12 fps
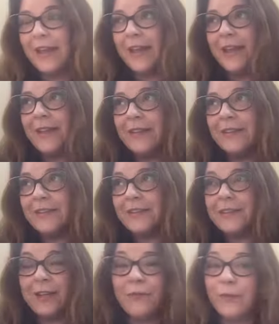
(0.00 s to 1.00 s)
and
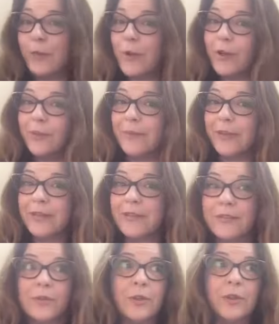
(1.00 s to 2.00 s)
save the world, man,
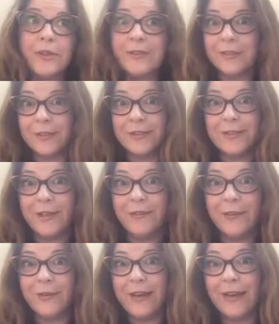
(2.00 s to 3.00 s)
because the world needs a little
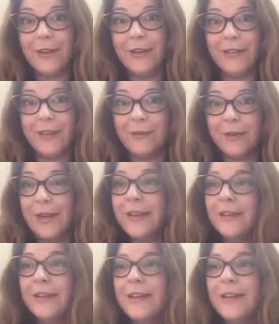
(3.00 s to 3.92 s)
saving right now, I think, right?